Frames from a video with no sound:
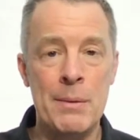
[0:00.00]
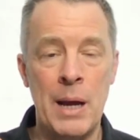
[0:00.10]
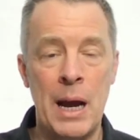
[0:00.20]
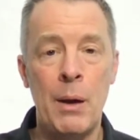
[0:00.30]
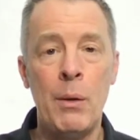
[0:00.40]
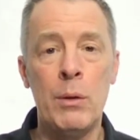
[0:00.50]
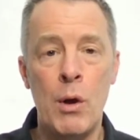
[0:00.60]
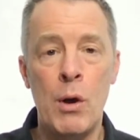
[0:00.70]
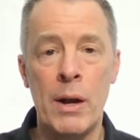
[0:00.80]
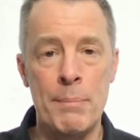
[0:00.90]
How
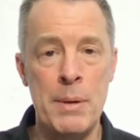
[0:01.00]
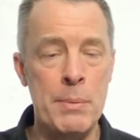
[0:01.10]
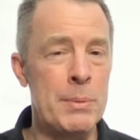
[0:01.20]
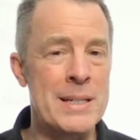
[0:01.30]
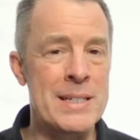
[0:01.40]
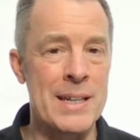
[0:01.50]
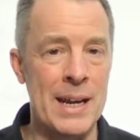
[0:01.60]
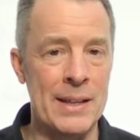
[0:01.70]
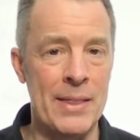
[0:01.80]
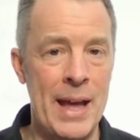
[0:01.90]
long have people been
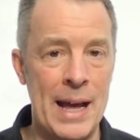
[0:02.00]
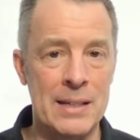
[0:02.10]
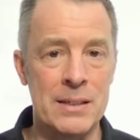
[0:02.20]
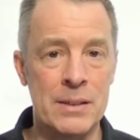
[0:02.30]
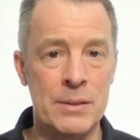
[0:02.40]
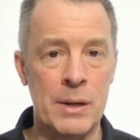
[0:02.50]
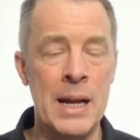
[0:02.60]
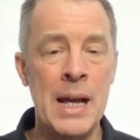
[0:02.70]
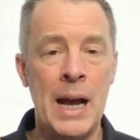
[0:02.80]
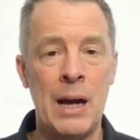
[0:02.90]
saying that, right?
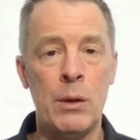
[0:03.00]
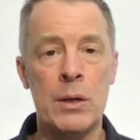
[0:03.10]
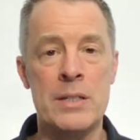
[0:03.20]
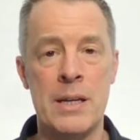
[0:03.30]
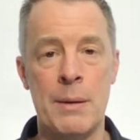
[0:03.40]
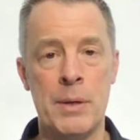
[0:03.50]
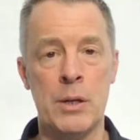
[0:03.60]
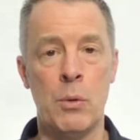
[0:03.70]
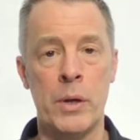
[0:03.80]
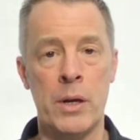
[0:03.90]
How long has that been
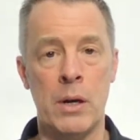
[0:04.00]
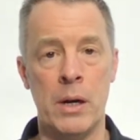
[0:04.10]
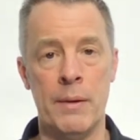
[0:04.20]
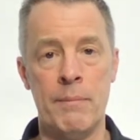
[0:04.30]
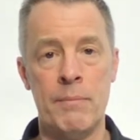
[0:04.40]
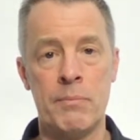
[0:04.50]
going on?